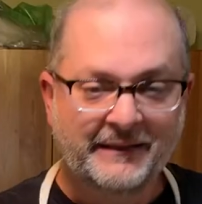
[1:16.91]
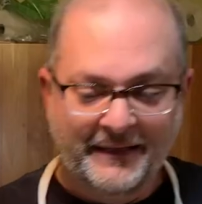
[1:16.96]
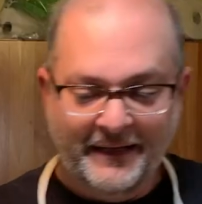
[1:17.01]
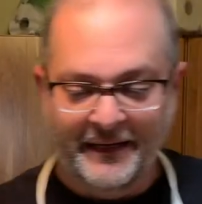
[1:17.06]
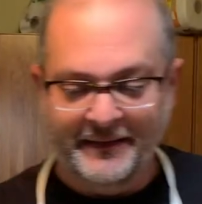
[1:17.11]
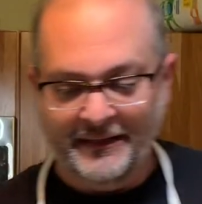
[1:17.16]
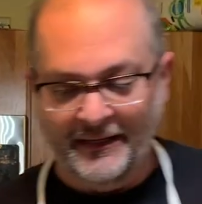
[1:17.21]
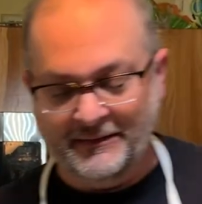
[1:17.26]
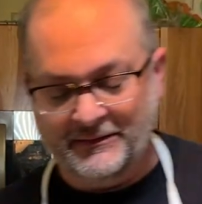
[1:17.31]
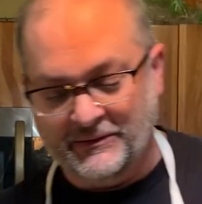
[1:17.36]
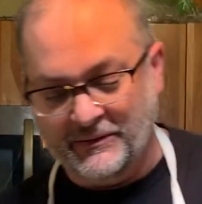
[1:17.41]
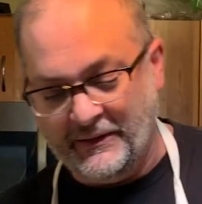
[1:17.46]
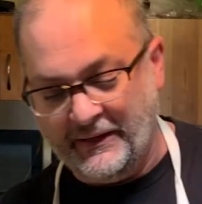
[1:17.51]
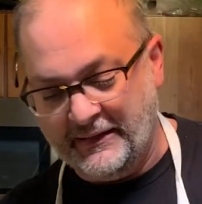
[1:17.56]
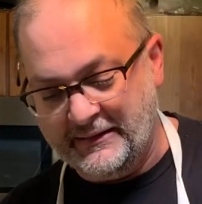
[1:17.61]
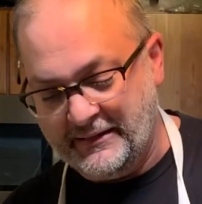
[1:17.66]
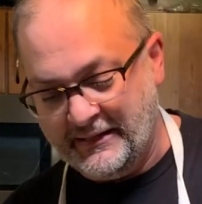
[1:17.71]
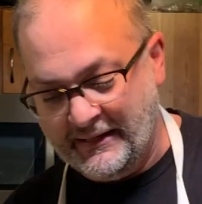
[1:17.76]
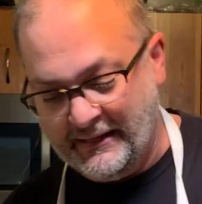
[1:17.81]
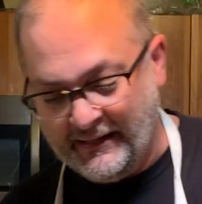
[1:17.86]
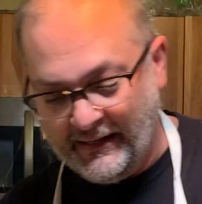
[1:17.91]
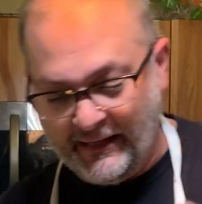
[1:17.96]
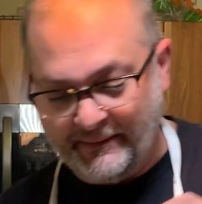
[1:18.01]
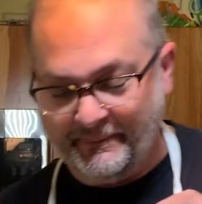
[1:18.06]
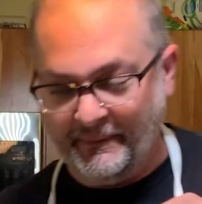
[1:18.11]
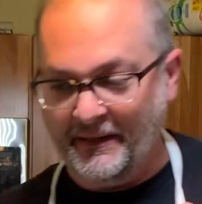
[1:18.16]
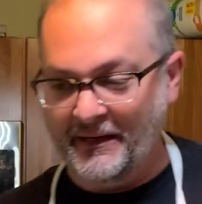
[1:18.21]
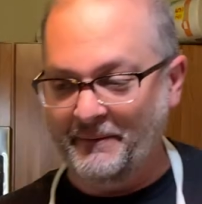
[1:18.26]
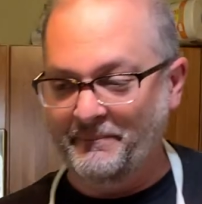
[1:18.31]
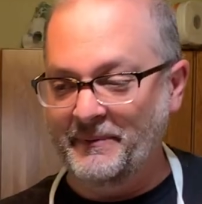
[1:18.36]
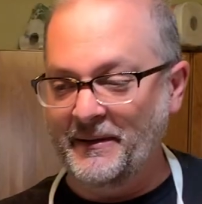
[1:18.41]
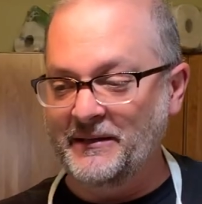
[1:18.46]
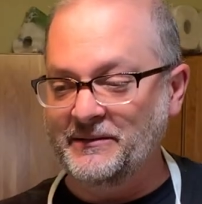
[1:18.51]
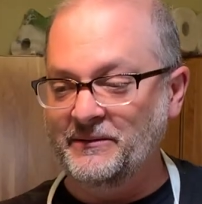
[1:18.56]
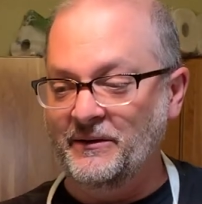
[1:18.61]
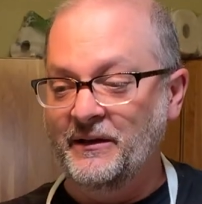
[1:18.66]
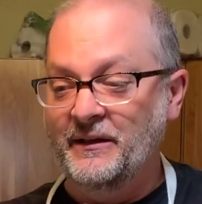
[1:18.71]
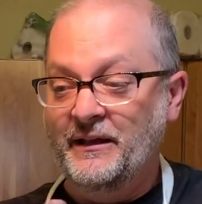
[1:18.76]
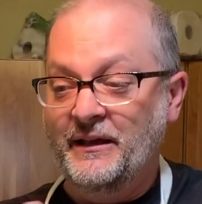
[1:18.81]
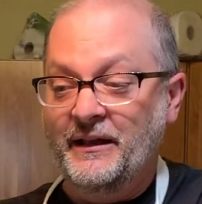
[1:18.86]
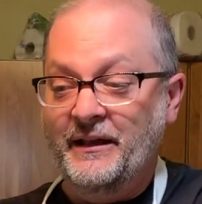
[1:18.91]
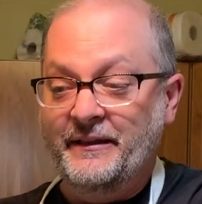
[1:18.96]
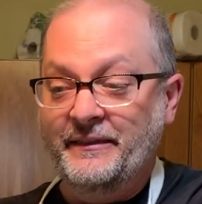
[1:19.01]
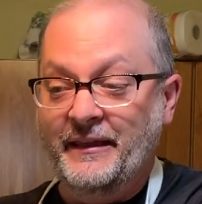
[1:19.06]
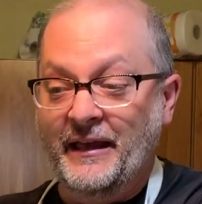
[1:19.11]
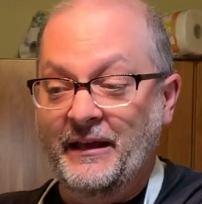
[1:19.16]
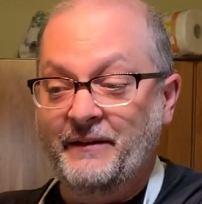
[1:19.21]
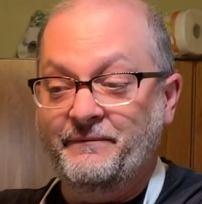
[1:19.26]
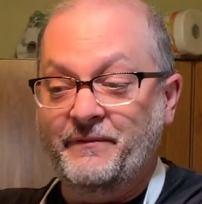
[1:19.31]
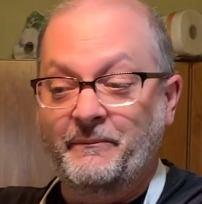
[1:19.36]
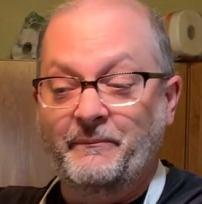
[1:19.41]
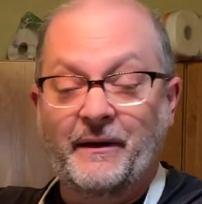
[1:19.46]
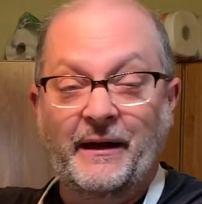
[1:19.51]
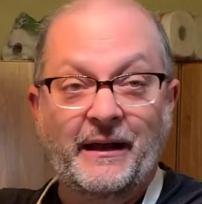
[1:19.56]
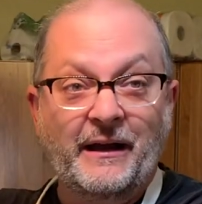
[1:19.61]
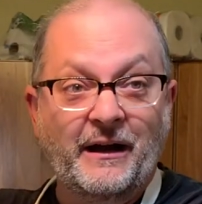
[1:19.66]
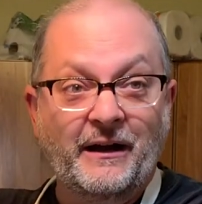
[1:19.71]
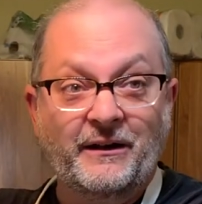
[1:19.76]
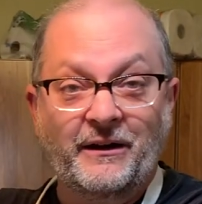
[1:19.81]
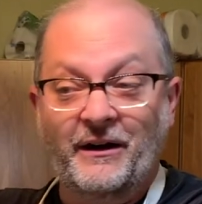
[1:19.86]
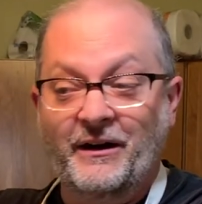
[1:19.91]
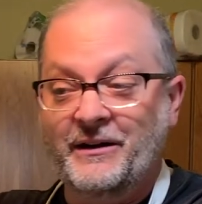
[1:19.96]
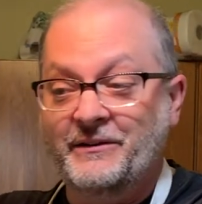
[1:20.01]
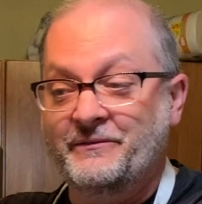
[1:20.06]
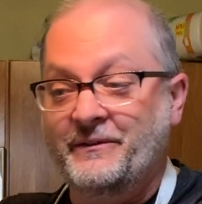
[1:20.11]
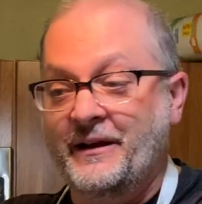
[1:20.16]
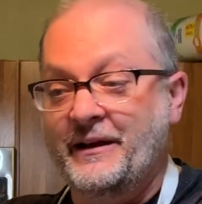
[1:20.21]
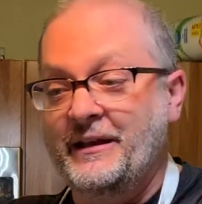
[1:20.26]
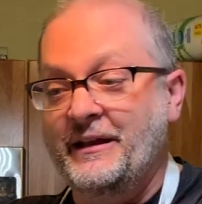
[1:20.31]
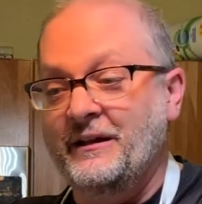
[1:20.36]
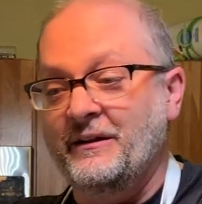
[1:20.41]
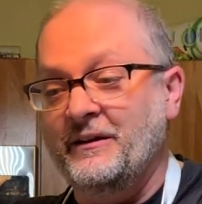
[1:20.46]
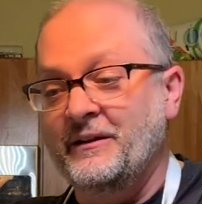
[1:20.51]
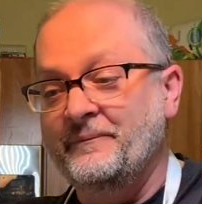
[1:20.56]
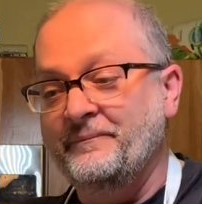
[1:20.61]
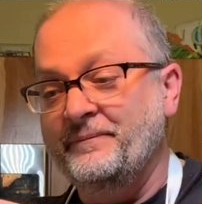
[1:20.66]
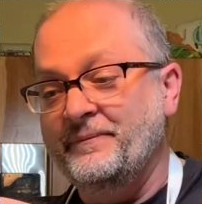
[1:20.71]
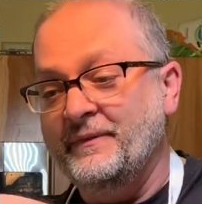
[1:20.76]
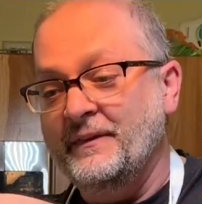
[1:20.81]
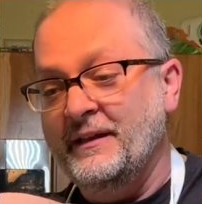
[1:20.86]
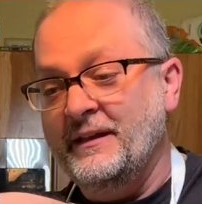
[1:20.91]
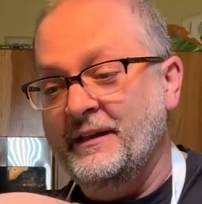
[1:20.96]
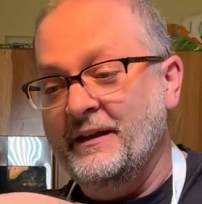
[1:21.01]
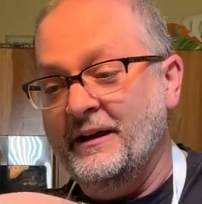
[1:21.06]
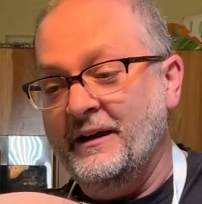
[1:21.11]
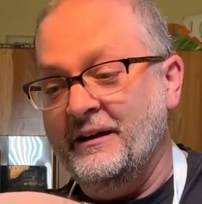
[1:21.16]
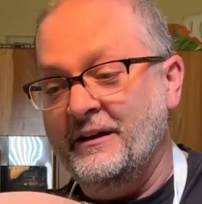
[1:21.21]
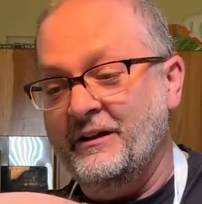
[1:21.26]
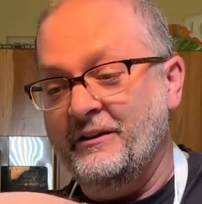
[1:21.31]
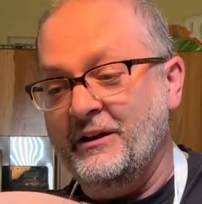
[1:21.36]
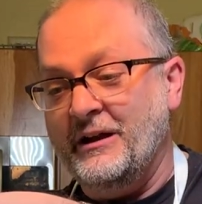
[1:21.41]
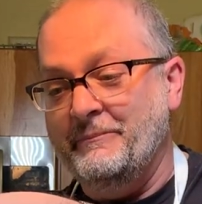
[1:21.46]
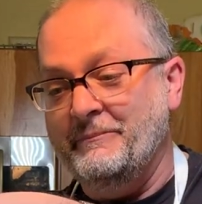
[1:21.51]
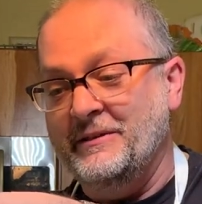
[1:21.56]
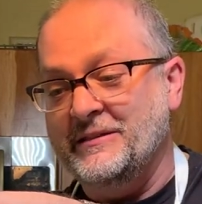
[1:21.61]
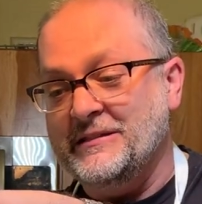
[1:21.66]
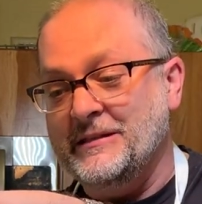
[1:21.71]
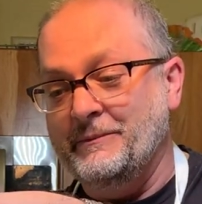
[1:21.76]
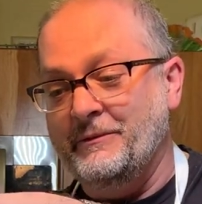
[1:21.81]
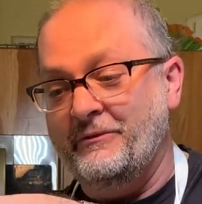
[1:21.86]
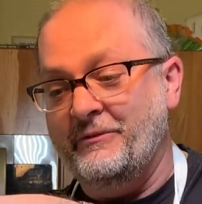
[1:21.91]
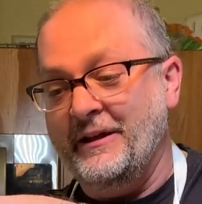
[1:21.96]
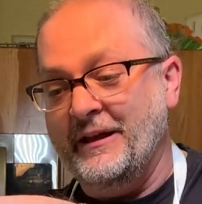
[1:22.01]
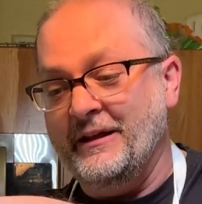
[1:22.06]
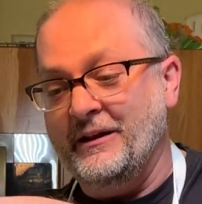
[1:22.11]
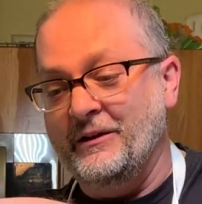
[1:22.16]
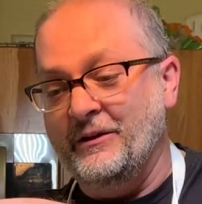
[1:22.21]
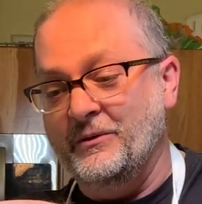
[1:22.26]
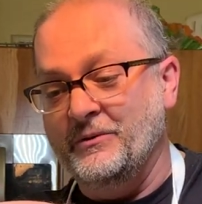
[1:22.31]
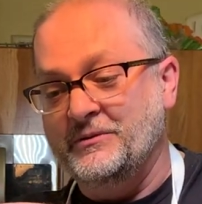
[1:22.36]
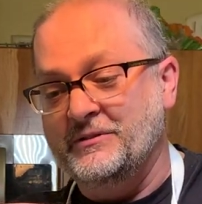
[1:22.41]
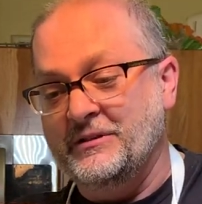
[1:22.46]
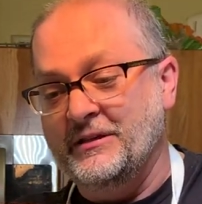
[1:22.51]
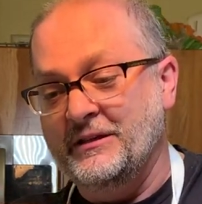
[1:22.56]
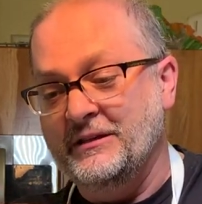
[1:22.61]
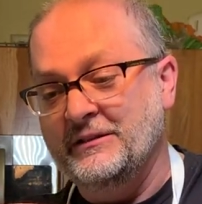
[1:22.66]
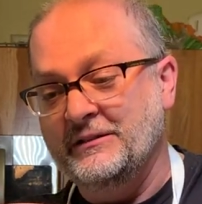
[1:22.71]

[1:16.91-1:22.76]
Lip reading: and that's great. That's probably enough basil. Then from my garden right here, I'm gonna grab me some oreganos.